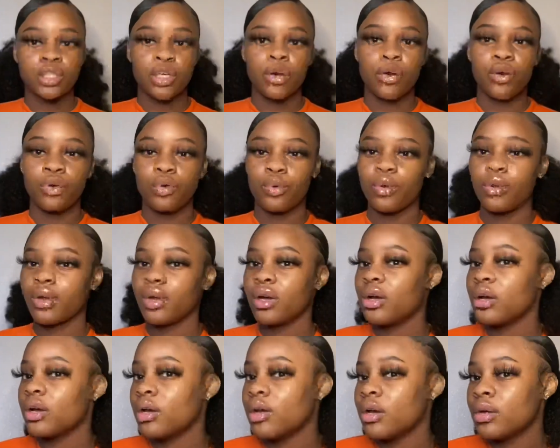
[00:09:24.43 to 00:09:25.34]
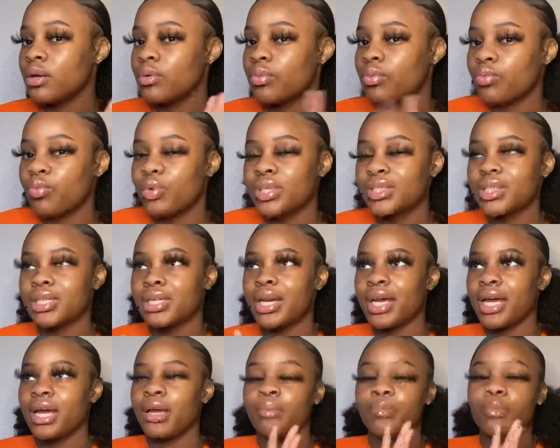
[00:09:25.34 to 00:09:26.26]
So what's the
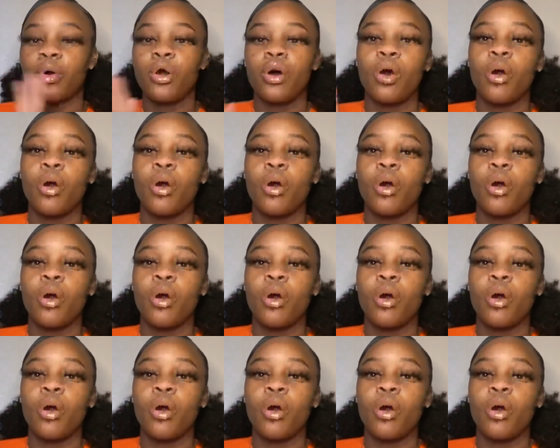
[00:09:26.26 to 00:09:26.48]
name?